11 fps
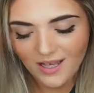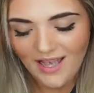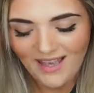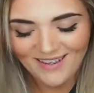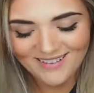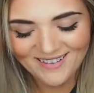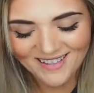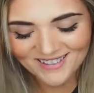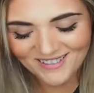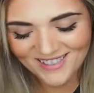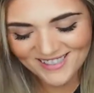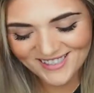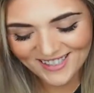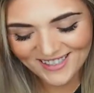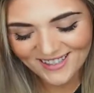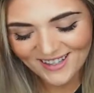okay, next
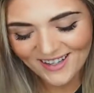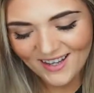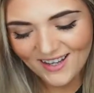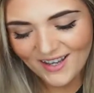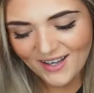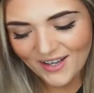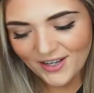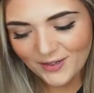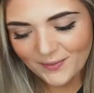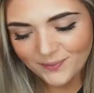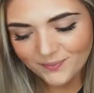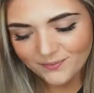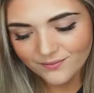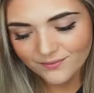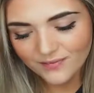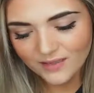question um,
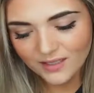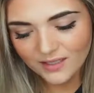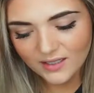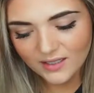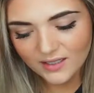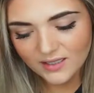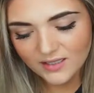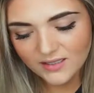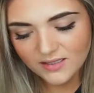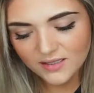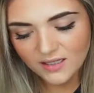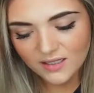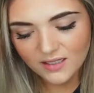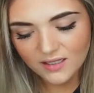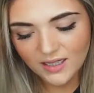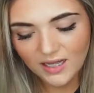is
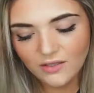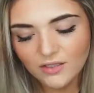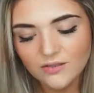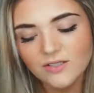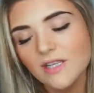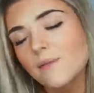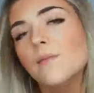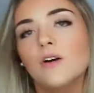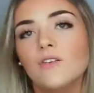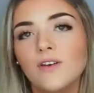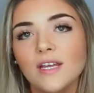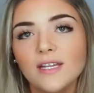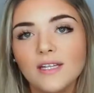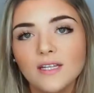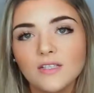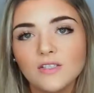how do you stay
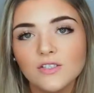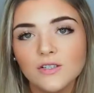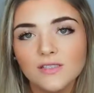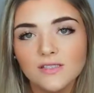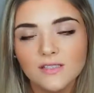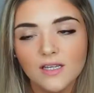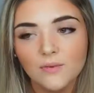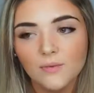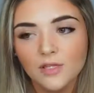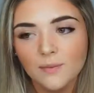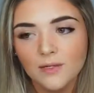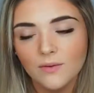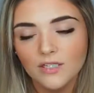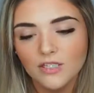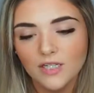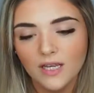motivated? So this is like a really big
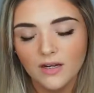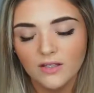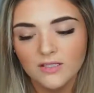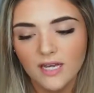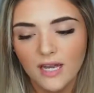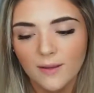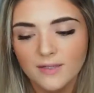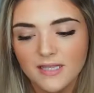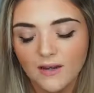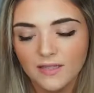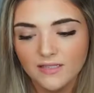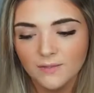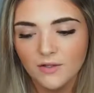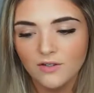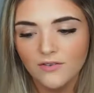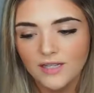question I get all the time is how I stay
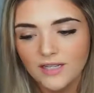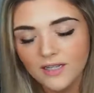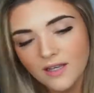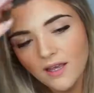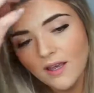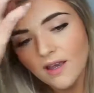motivated.